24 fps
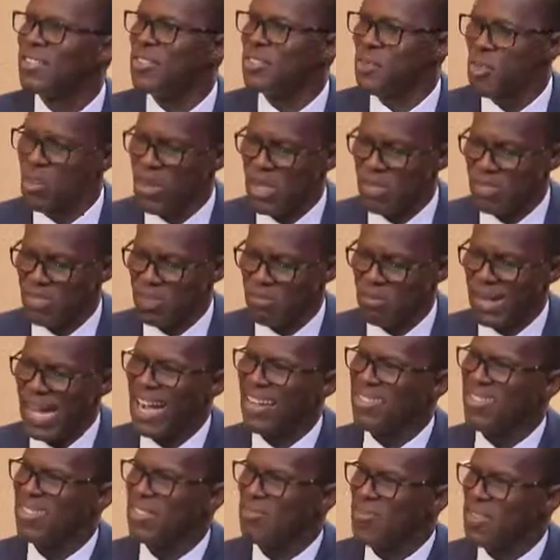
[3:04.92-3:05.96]
doing some
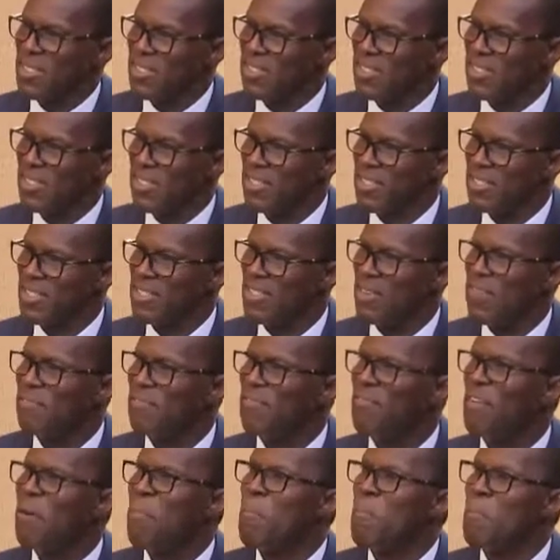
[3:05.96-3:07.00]
activities
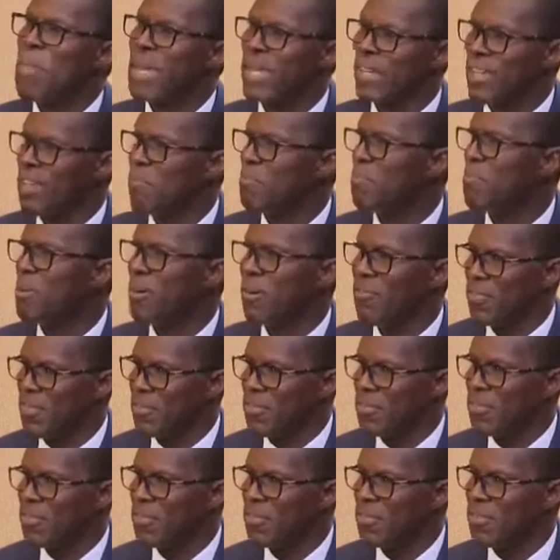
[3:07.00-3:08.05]
for making
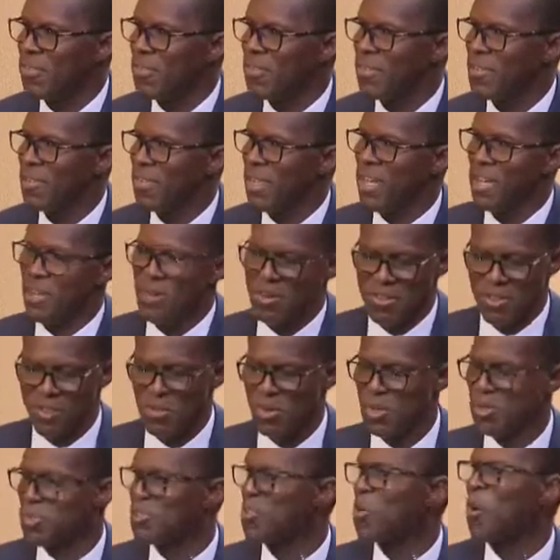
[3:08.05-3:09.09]
profits. In other
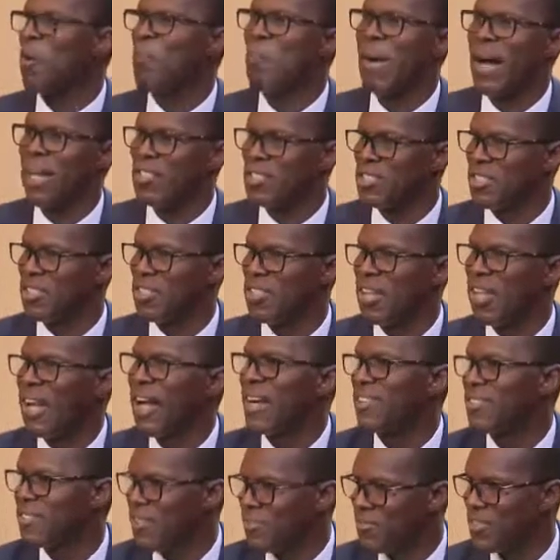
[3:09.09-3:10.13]
words, commercial
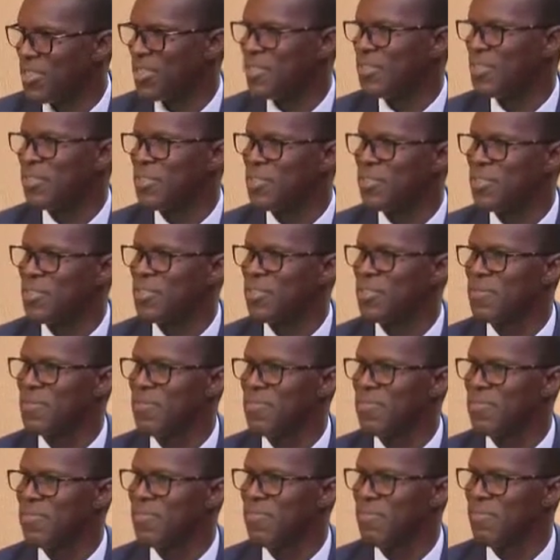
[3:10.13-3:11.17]
activities.
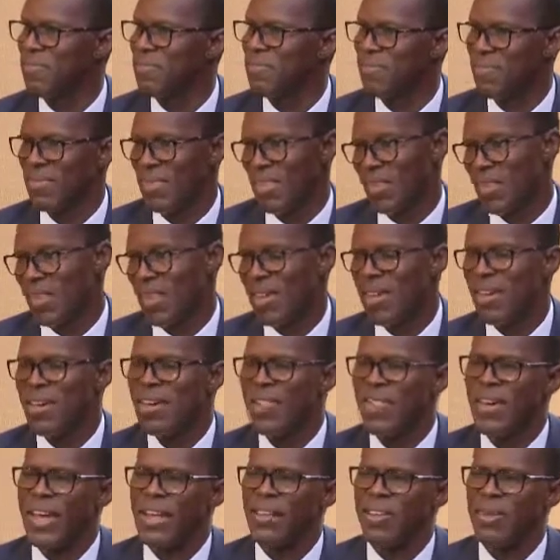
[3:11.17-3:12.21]

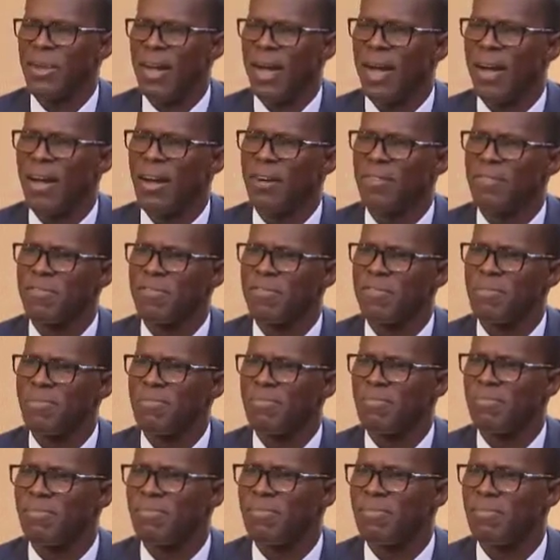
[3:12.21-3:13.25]
Then you have
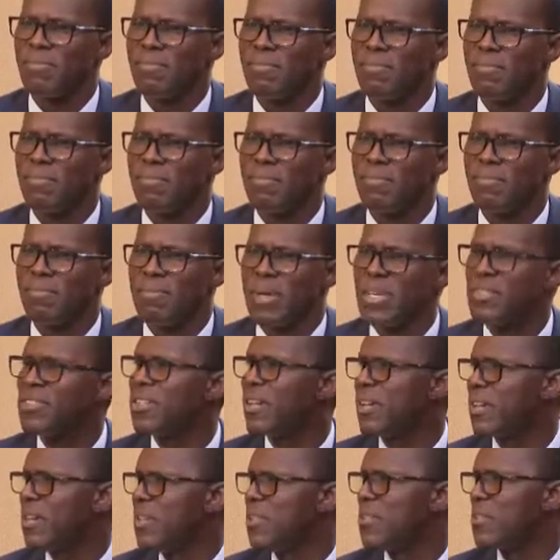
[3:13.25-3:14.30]

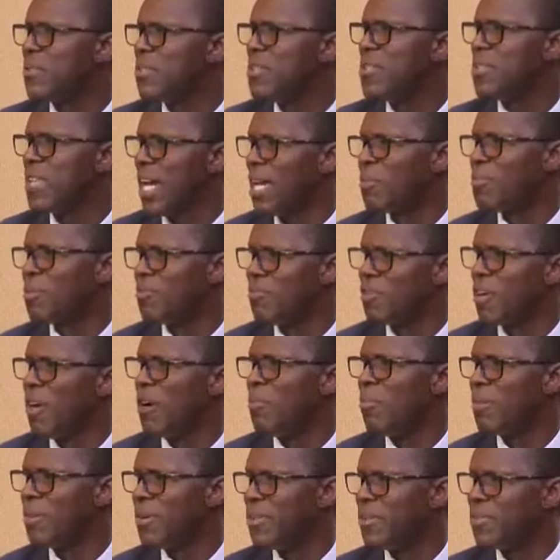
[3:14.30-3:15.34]
basically three types of
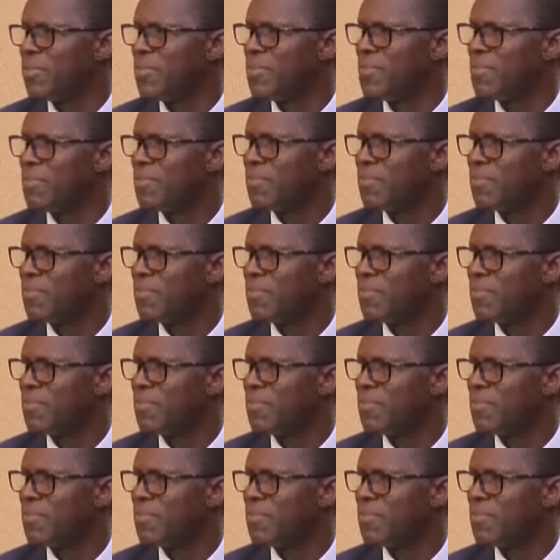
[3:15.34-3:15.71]
companies.